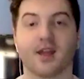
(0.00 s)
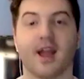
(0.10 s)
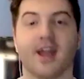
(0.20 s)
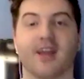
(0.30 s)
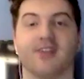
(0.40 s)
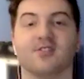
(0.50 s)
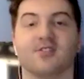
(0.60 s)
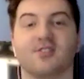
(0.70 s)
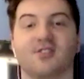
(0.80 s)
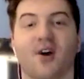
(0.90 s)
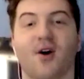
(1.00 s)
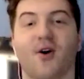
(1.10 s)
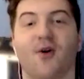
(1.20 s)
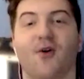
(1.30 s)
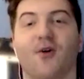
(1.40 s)
And
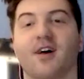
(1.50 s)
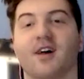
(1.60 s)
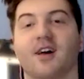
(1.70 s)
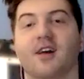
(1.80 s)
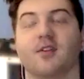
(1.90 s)
so there